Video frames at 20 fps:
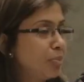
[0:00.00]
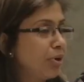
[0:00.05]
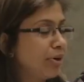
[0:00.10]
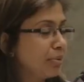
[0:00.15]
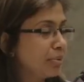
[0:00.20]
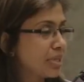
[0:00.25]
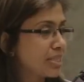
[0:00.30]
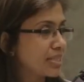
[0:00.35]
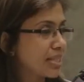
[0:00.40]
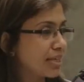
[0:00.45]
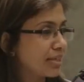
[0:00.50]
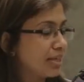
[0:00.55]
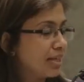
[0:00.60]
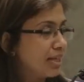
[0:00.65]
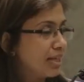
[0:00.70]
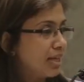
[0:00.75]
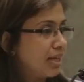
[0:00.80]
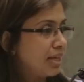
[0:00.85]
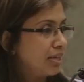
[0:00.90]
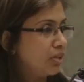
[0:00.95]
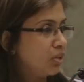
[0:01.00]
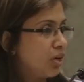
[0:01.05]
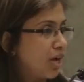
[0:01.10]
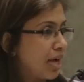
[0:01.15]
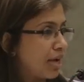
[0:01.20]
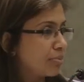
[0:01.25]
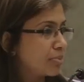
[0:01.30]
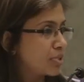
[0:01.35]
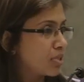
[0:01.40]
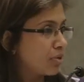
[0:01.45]
point was that,
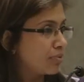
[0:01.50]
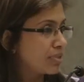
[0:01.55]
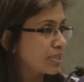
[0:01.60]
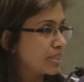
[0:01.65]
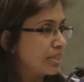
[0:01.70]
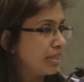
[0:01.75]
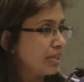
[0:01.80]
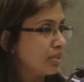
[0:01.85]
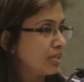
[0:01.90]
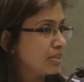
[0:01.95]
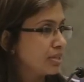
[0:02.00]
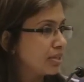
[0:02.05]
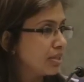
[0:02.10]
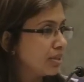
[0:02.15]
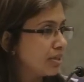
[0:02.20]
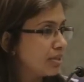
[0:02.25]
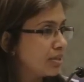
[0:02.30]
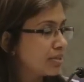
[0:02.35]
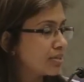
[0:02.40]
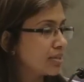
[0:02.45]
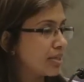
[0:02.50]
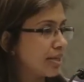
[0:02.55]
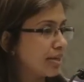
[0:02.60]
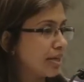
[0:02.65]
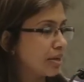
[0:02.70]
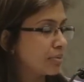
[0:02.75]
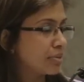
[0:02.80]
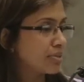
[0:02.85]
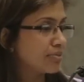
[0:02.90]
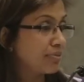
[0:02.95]
I was obviously in tears
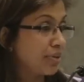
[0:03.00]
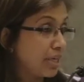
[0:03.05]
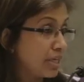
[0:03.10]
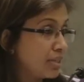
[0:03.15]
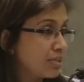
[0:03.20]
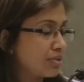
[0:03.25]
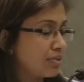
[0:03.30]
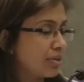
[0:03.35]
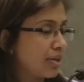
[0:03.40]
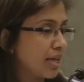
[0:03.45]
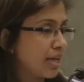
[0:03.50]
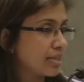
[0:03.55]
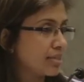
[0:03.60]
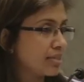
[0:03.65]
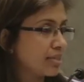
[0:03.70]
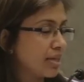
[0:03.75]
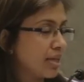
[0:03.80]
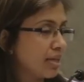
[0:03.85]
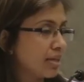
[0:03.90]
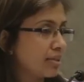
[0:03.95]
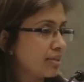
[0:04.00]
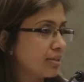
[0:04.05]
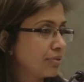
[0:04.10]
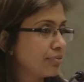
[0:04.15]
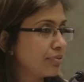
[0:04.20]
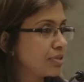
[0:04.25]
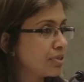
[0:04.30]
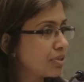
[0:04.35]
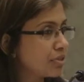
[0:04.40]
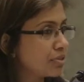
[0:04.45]
and I was very stressed. And the
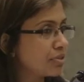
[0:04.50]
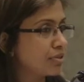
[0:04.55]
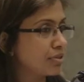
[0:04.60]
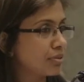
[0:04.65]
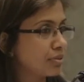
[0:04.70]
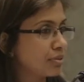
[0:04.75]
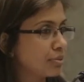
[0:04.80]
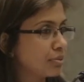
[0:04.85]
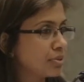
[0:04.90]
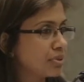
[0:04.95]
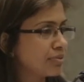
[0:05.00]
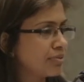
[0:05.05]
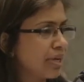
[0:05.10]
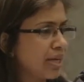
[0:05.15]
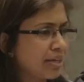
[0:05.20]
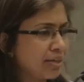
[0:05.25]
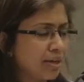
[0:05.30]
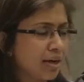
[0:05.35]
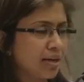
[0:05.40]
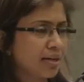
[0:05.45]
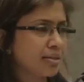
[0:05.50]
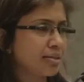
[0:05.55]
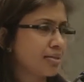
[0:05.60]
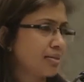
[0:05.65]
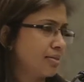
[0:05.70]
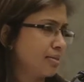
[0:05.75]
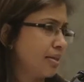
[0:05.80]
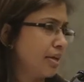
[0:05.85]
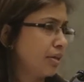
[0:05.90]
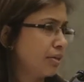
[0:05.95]
physician, who was a very
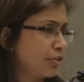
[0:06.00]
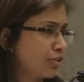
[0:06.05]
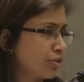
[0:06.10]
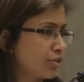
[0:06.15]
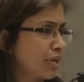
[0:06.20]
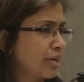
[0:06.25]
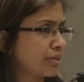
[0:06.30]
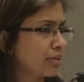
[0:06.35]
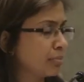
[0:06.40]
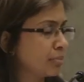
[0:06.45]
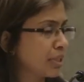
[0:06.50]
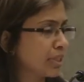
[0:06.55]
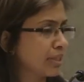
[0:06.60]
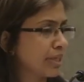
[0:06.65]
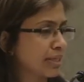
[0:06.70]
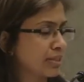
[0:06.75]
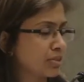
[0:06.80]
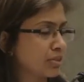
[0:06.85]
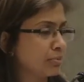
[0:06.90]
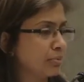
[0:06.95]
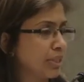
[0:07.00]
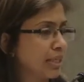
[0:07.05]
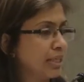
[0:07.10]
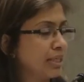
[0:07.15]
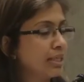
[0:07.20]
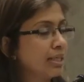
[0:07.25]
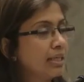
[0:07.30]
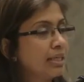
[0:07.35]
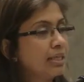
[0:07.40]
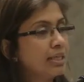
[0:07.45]
nice English gentleman next to
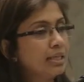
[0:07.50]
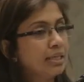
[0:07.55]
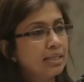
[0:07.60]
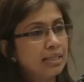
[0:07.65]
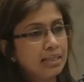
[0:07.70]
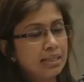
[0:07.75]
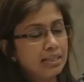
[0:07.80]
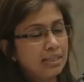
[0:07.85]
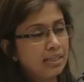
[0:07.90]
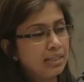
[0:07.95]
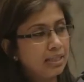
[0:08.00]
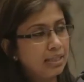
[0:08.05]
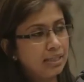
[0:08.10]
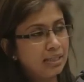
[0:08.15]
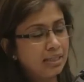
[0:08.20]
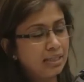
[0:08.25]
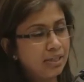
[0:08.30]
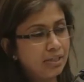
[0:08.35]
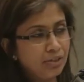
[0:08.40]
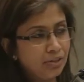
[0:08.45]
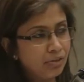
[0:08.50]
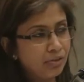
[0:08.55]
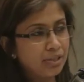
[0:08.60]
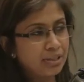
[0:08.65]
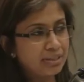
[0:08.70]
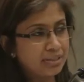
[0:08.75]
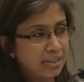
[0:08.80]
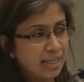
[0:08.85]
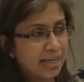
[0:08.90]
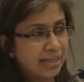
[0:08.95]
me, he knew
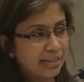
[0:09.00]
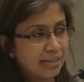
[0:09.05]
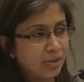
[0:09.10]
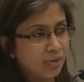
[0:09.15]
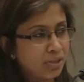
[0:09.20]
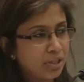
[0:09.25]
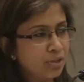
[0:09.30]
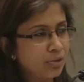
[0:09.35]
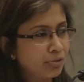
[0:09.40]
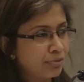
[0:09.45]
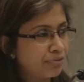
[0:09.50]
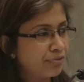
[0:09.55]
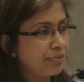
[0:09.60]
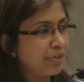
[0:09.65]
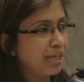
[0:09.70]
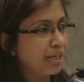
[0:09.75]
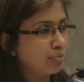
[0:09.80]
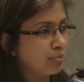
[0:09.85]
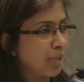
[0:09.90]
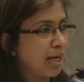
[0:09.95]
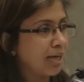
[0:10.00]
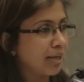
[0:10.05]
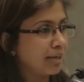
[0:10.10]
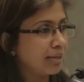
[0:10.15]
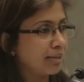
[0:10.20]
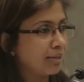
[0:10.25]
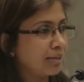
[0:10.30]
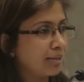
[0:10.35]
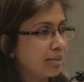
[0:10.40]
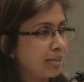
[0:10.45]
exactly, or he could feel
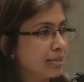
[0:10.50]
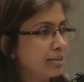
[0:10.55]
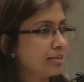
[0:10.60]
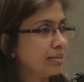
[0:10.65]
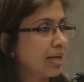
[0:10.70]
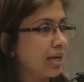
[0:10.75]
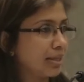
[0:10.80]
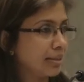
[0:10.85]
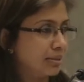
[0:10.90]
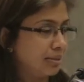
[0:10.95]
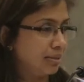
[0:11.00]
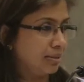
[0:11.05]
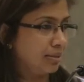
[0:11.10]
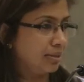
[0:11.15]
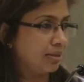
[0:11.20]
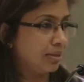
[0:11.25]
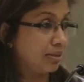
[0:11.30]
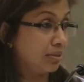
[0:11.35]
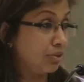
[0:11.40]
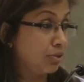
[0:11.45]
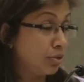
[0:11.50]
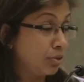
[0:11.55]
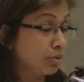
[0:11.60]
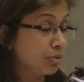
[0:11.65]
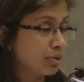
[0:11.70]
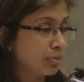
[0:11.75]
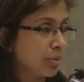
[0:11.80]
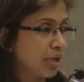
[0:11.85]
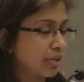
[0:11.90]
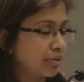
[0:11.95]
my anxiety, a
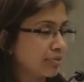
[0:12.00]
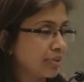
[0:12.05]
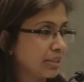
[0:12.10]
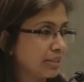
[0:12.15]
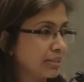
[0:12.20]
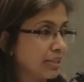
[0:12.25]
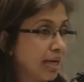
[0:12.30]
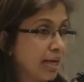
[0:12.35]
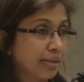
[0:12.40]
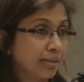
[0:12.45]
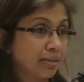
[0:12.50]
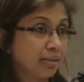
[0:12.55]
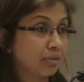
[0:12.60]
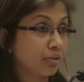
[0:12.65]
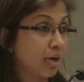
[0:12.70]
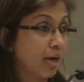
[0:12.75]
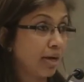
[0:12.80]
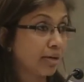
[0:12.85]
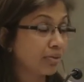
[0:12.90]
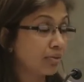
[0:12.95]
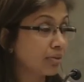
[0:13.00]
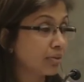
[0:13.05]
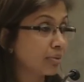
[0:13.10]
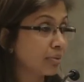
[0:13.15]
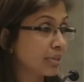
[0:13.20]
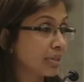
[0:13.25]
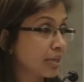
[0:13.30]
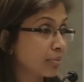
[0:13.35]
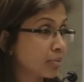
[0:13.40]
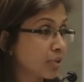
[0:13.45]
huge amount of anxiety. I don't know
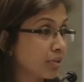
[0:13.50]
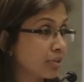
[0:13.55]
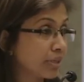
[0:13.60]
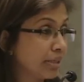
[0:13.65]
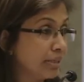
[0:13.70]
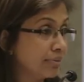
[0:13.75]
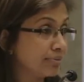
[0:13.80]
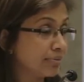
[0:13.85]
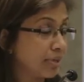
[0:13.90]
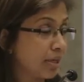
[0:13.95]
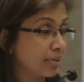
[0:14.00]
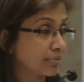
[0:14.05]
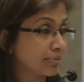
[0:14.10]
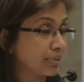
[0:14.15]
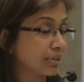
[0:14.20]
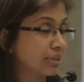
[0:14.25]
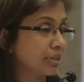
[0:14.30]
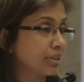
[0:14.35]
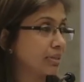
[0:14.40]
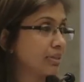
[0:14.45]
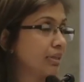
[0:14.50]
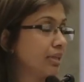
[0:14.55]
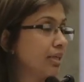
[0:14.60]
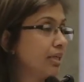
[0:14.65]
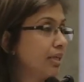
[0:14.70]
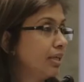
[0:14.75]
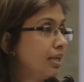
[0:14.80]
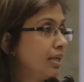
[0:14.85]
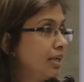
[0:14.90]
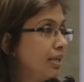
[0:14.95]
whether I'm going to live after this.
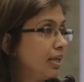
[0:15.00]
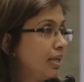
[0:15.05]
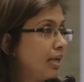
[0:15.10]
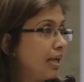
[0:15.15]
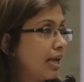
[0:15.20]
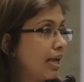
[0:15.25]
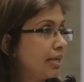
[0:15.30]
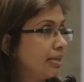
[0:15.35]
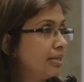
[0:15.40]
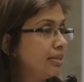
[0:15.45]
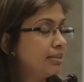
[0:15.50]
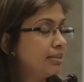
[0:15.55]
And